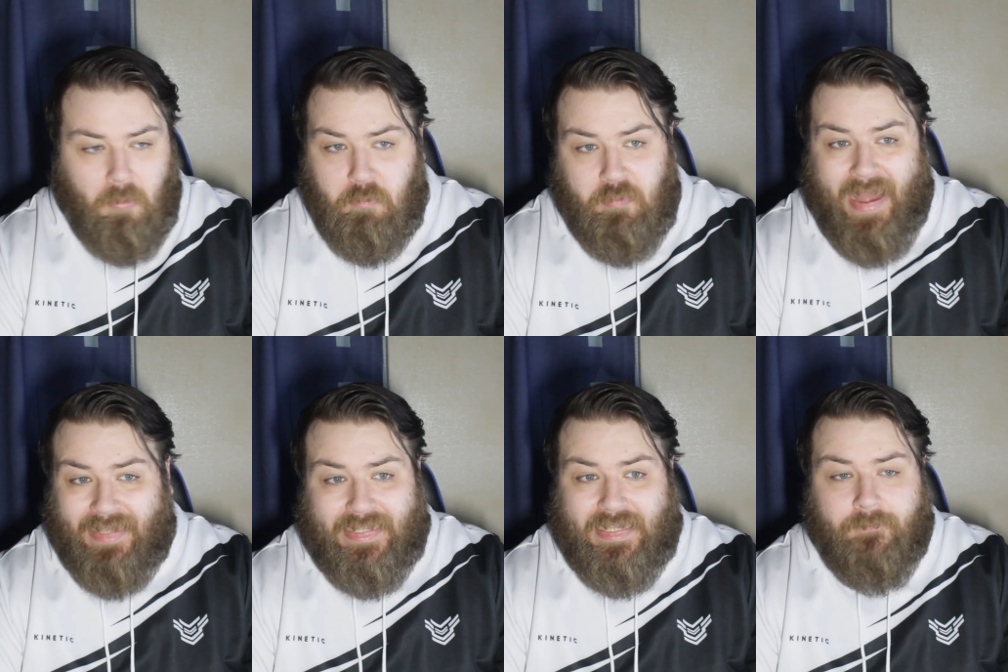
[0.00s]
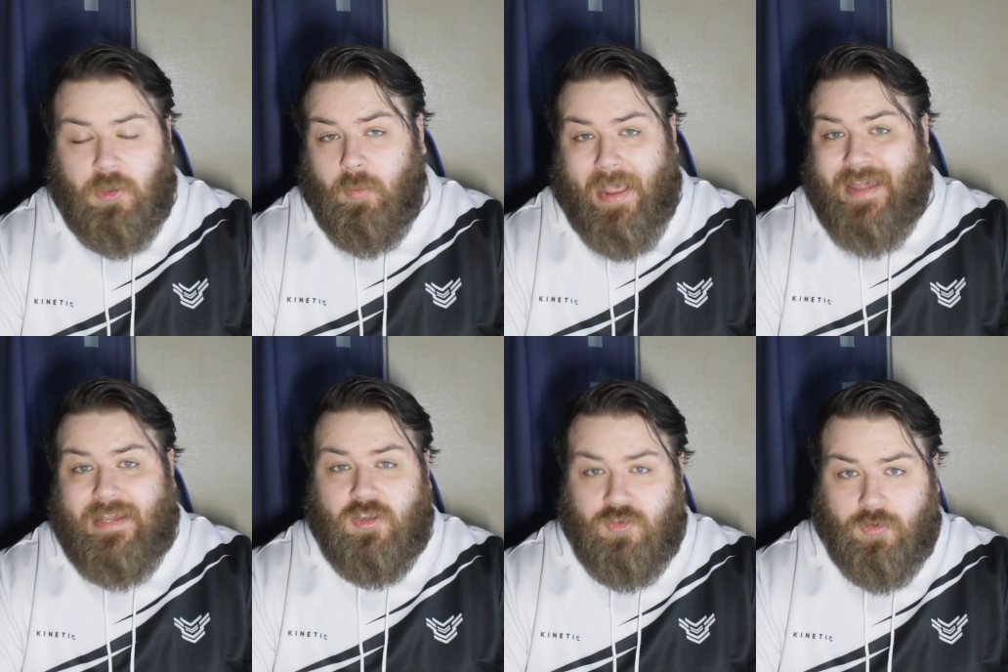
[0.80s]
barely giving up
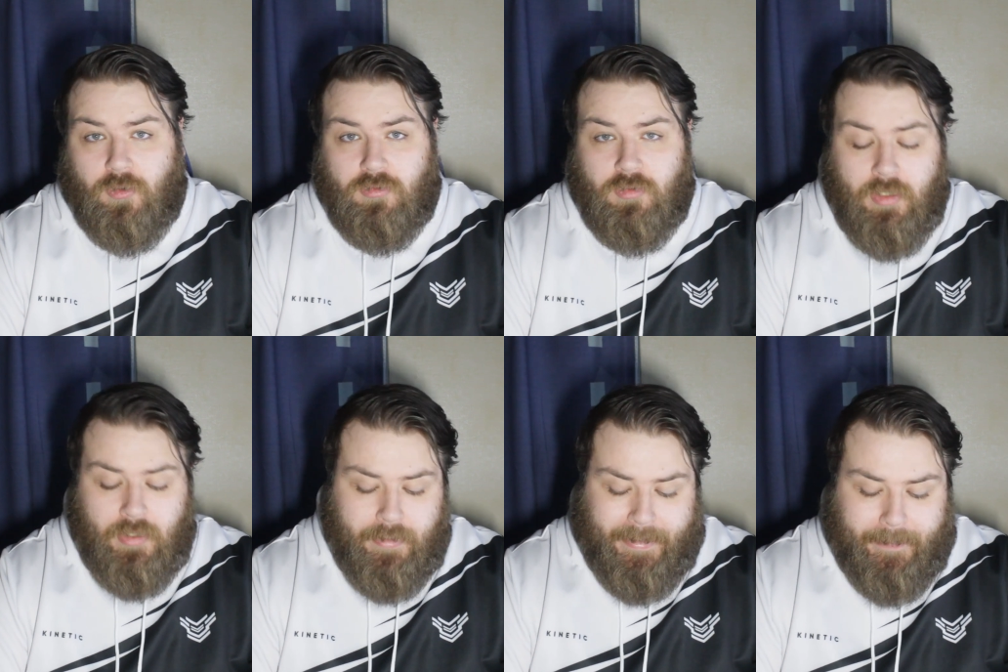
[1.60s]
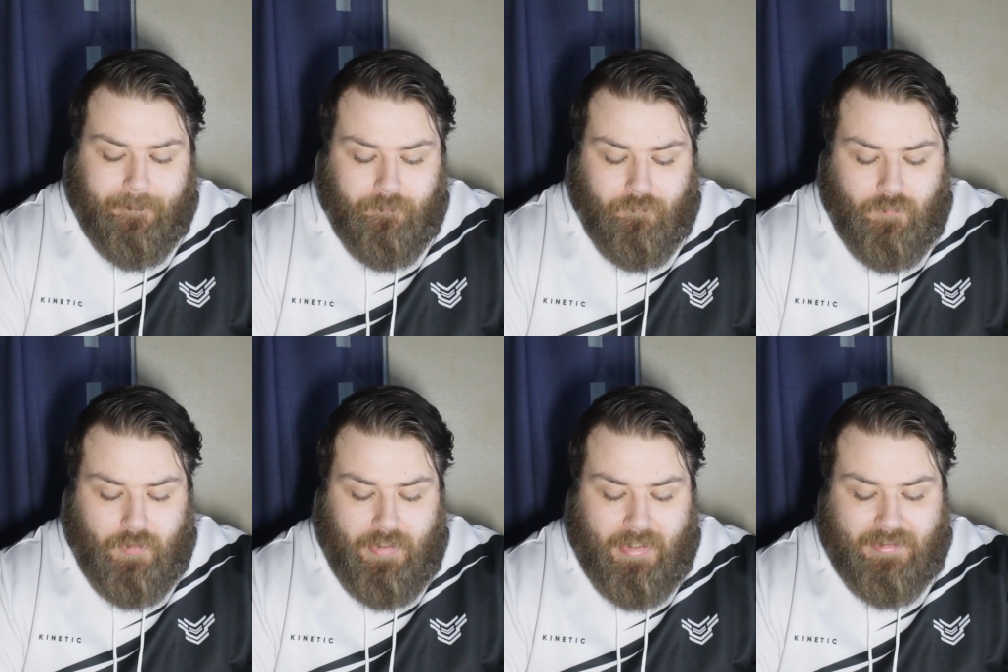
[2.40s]
any control
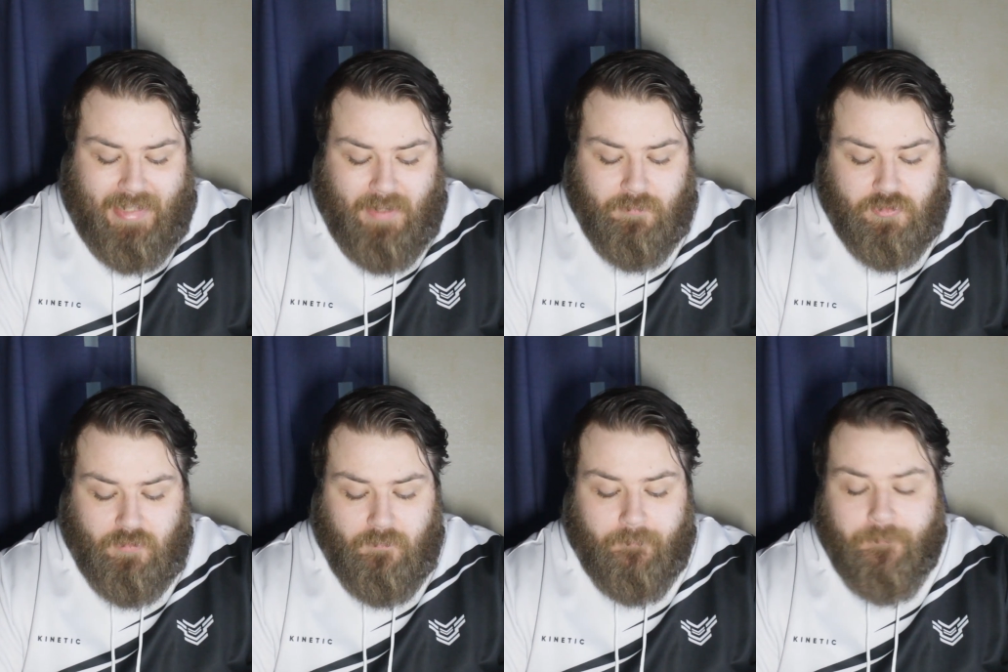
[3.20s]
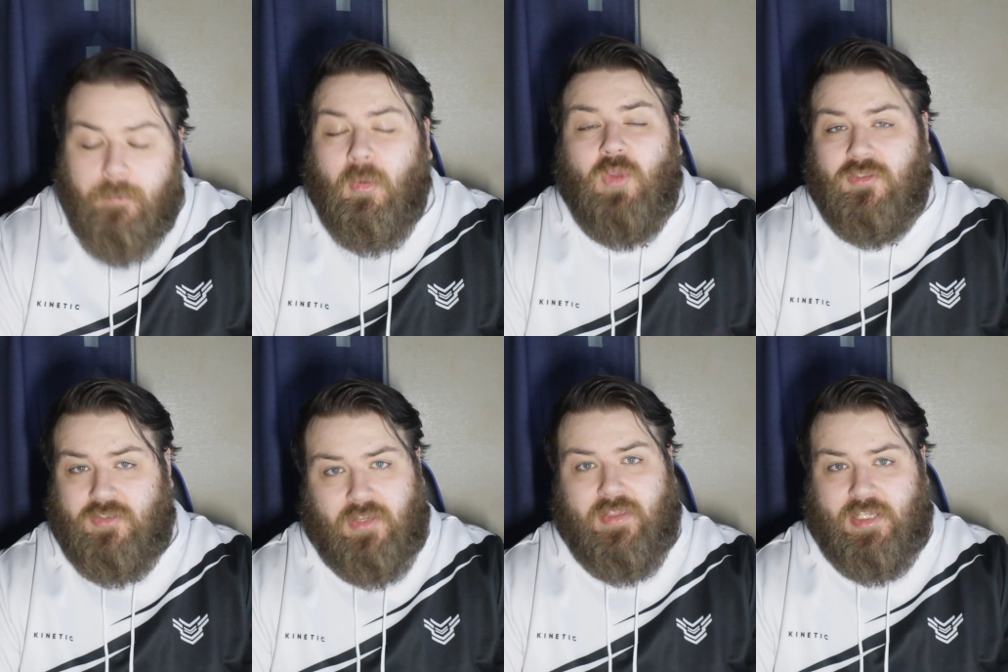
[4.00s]
in games for
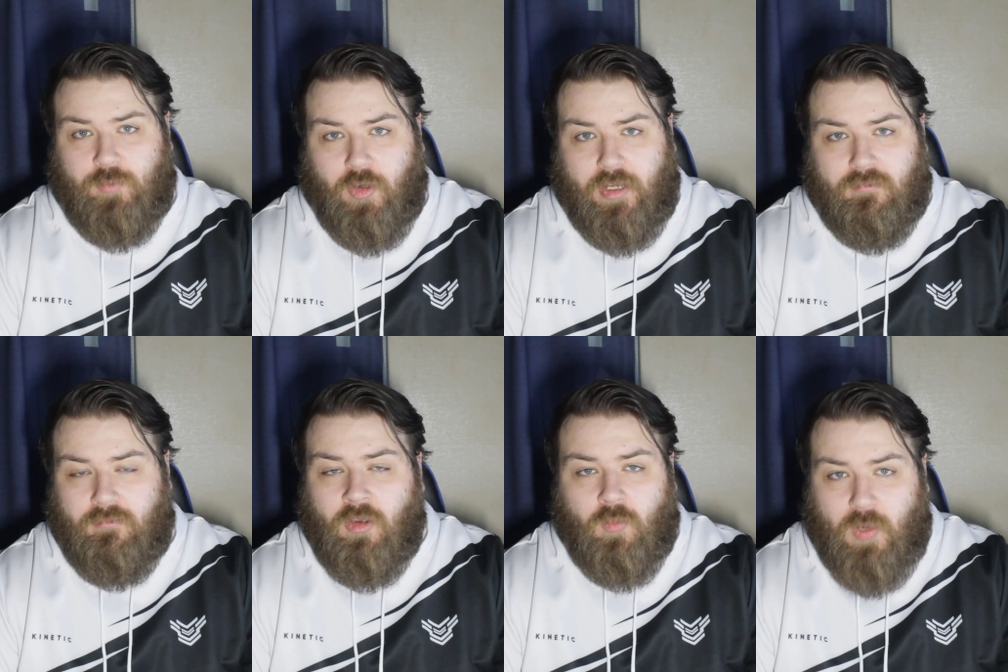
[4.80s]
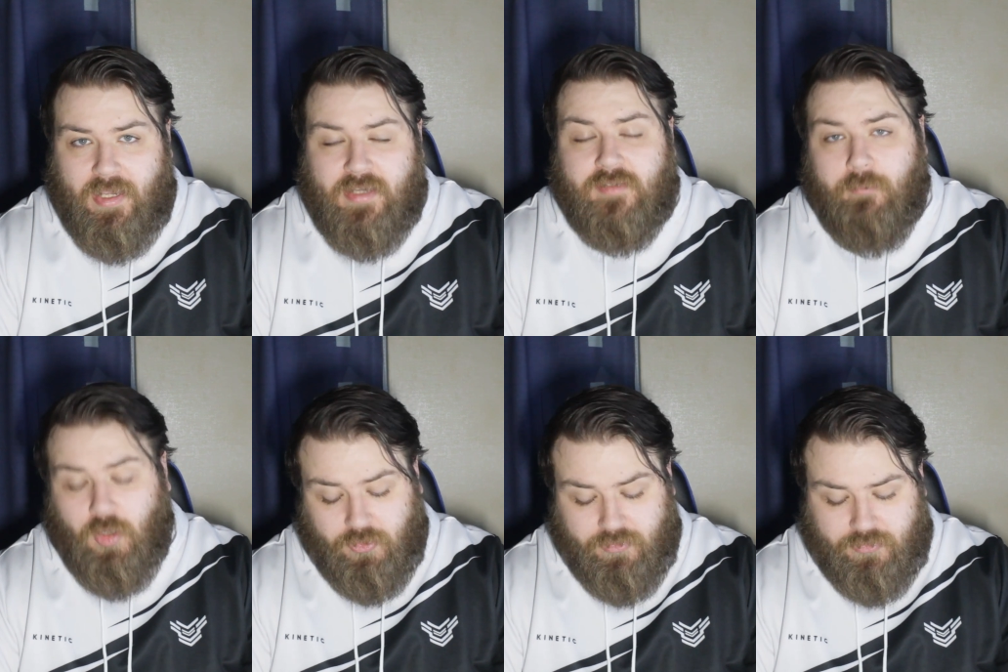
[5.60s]
months at this point. Not weeks,
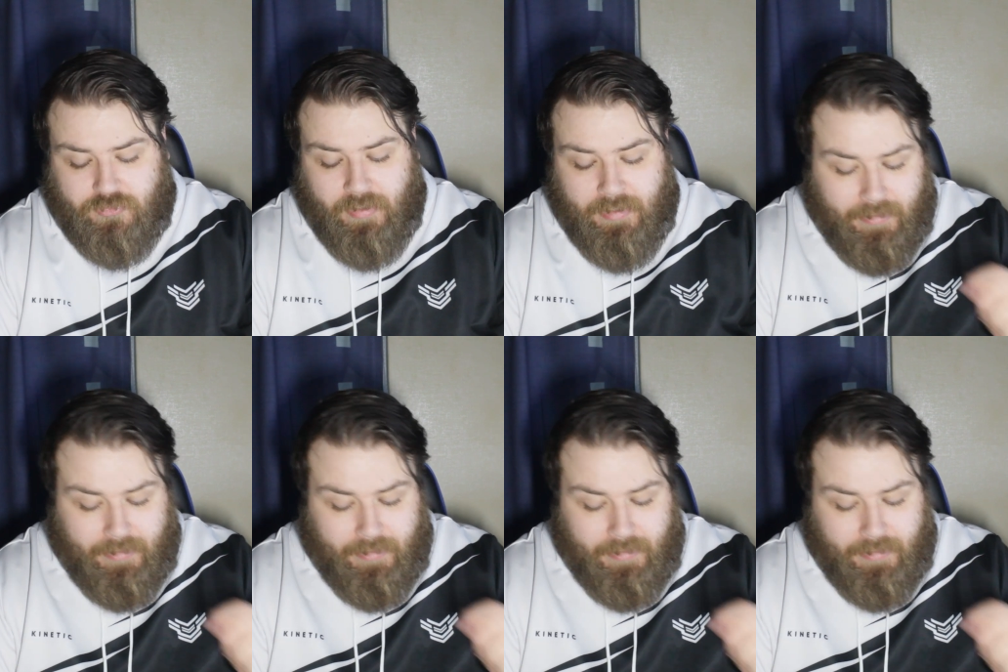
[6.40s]
months.